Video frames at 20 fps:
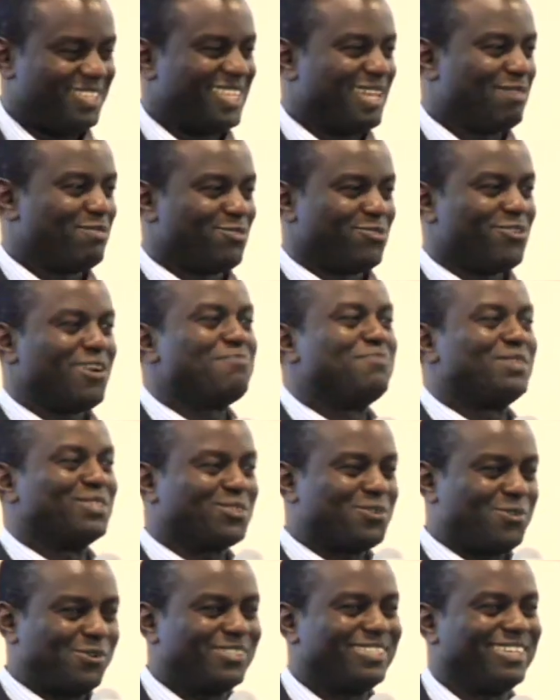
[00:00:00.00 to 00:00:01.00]
Now, before I'm
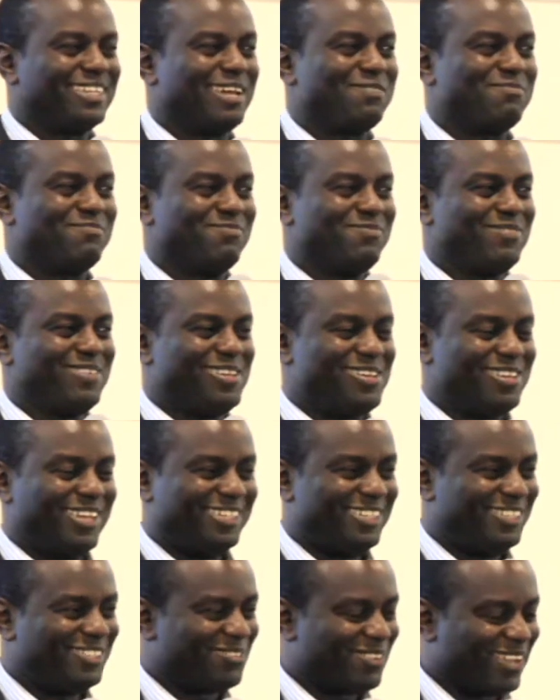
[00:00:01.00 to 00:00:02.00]
misquoted,
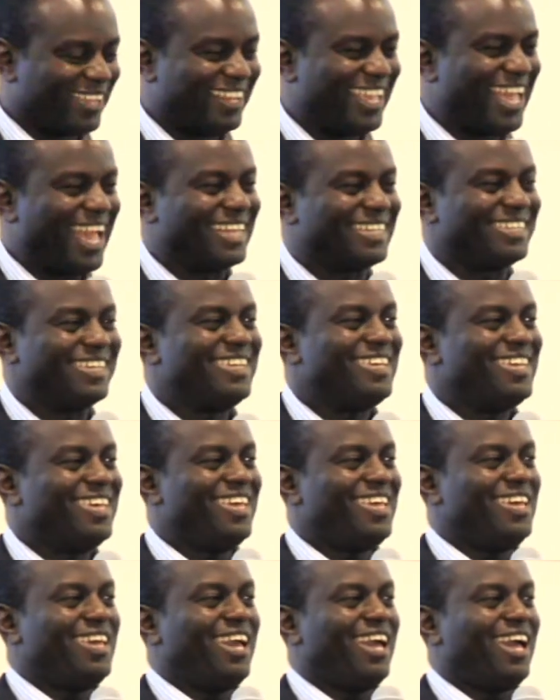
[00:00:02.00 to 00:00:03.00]
I need to quickly add,
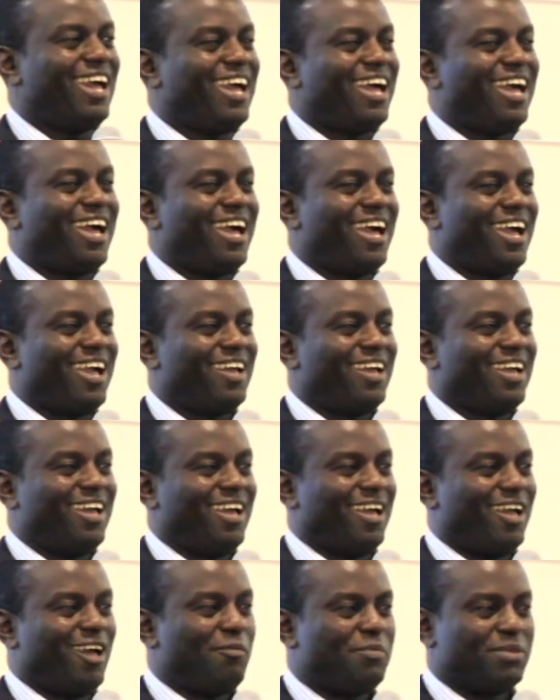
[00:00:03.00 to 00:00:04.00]

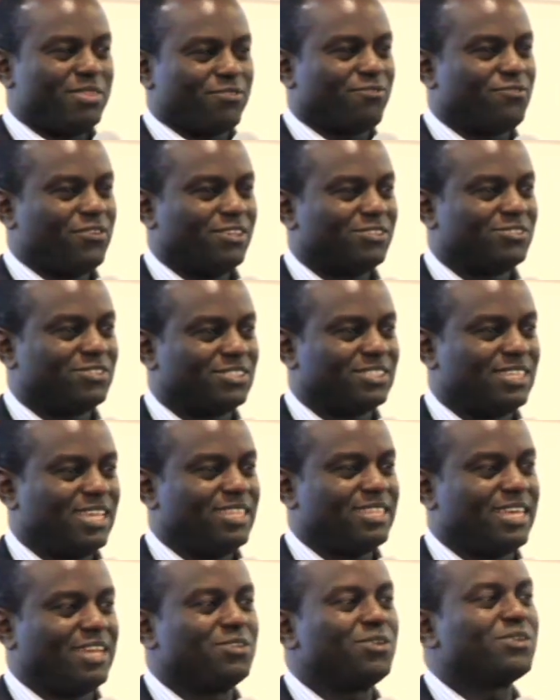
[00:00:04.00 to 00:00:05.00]
I'll be the first to
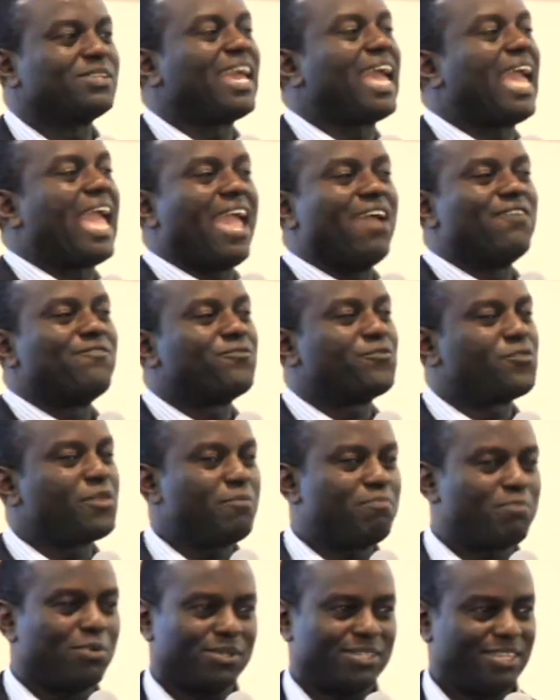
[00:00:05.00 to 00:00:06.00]
say that not
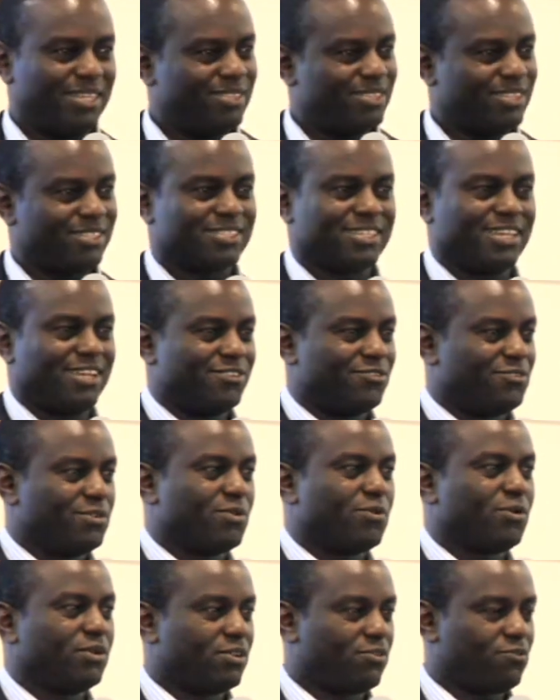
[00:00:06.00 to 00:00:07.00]
everybody in this
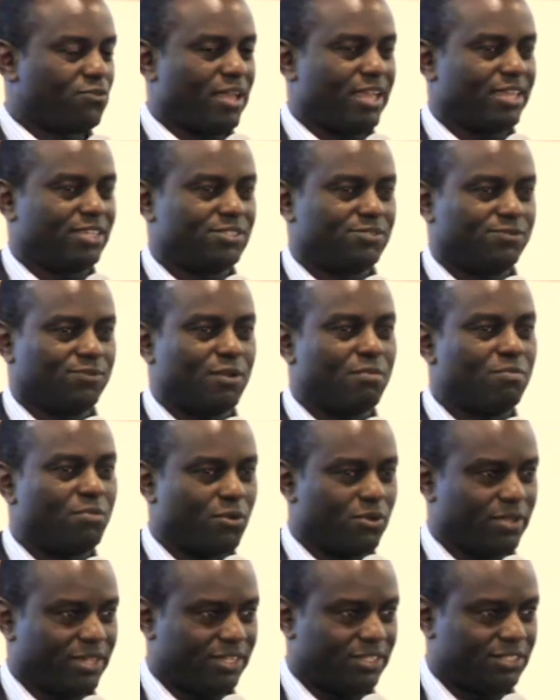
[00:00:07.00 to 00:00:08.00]
country qualifies for a
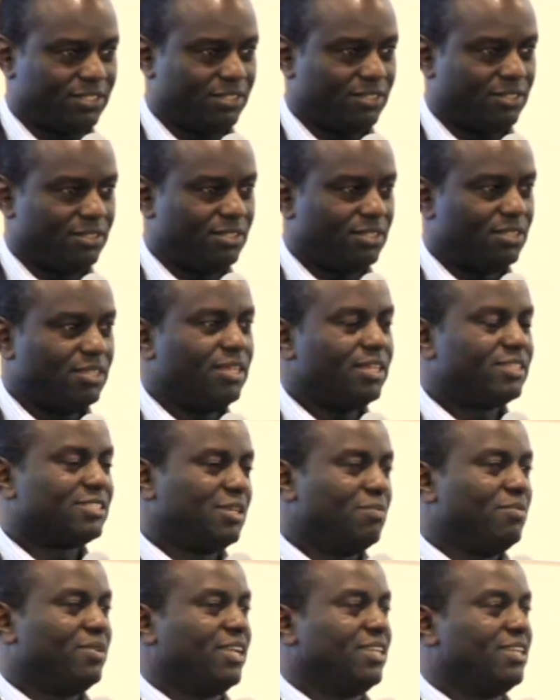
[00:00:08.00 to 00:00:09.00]
mortgage.
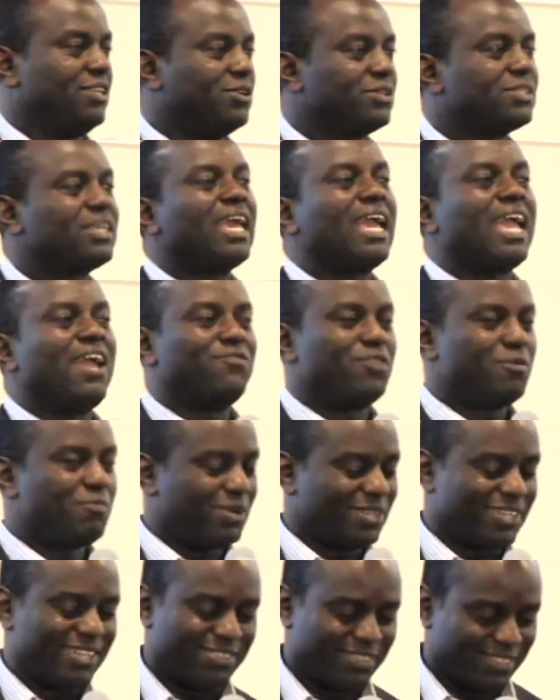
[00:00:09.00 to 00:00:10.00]
Similarly, not
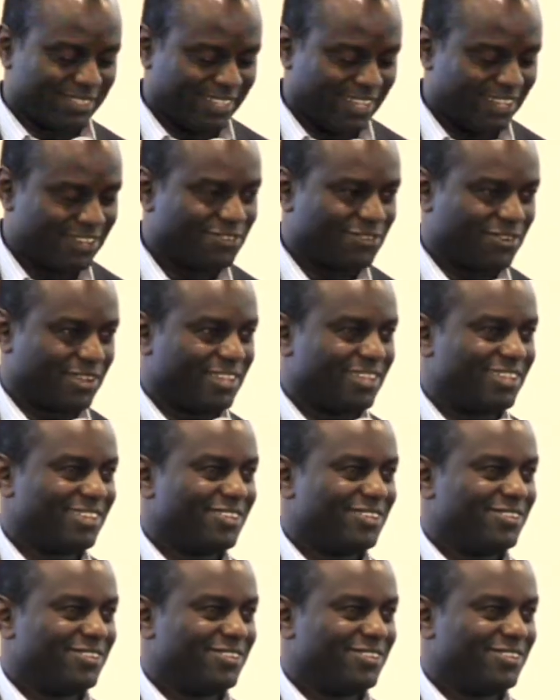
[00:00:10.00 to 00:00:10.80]
everybody in this country